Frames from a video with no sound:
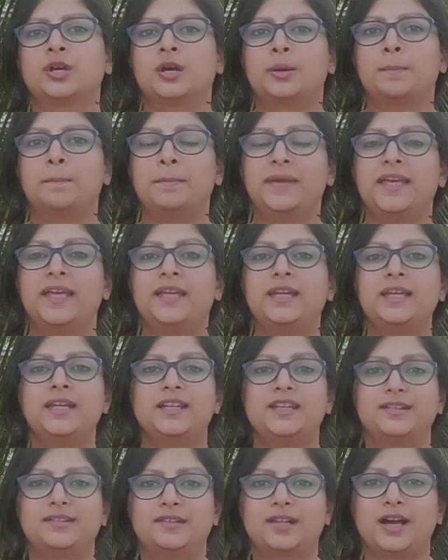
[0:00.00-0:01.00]
main
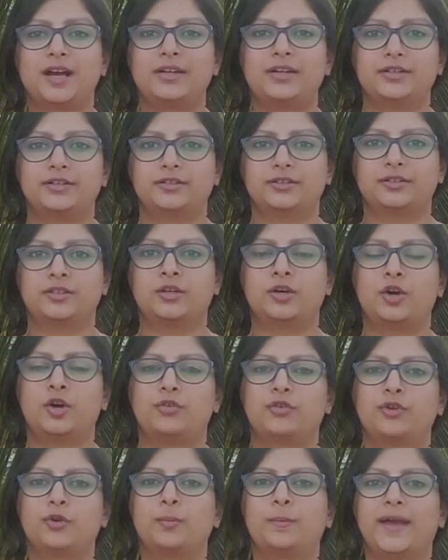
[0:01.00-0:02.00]
desire
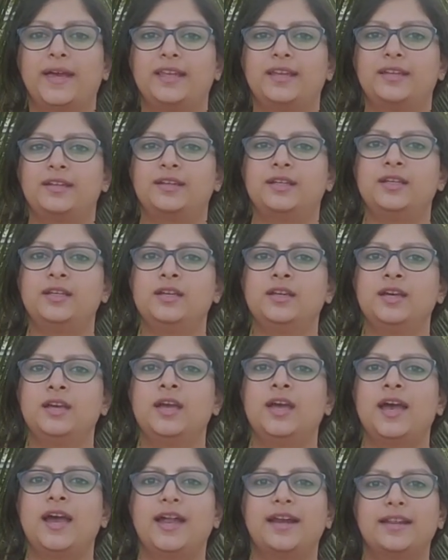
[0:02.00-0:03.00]
of humanity,
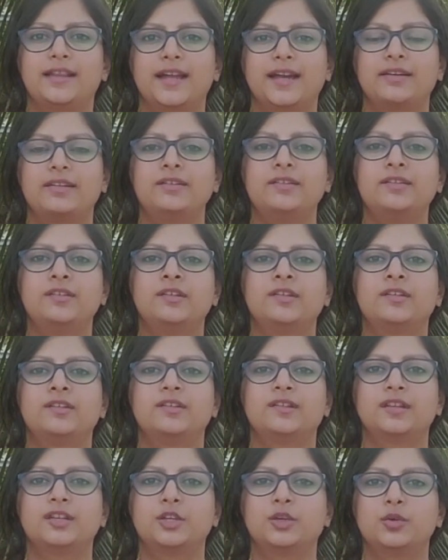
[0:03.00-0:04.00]
and that is
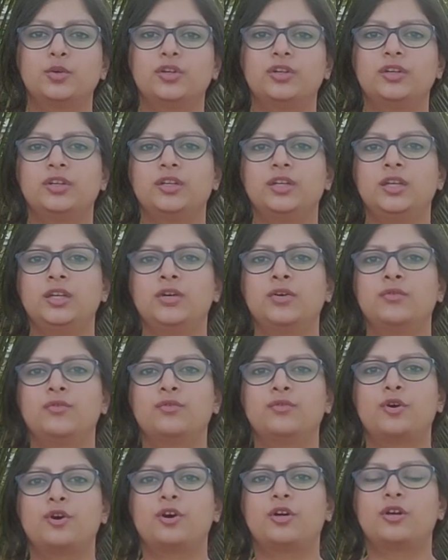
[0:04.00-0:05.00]
security
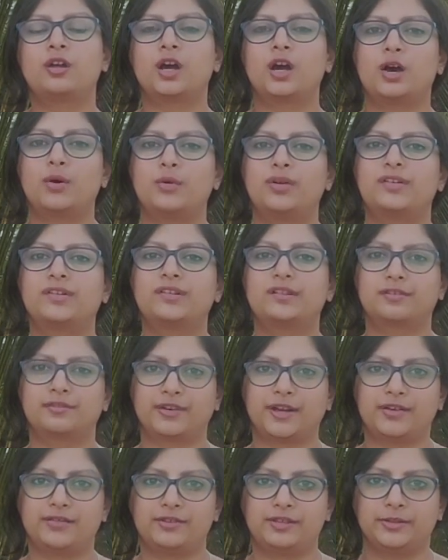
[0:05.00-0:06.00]
for our
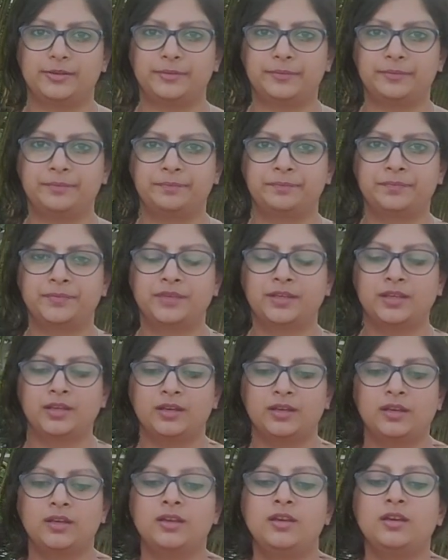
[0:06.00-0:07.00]
survival.
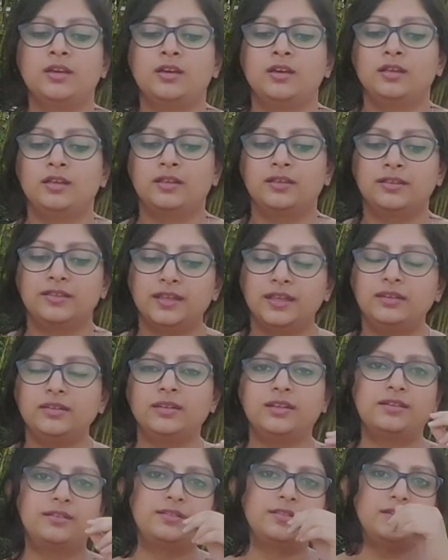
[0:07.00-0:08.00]
Then
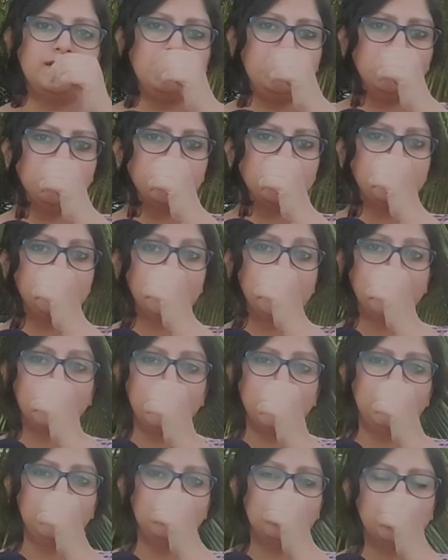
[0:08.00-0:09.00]
there is a
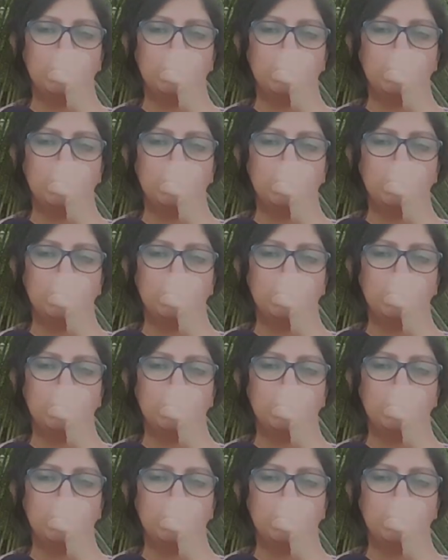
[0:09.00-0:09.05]
second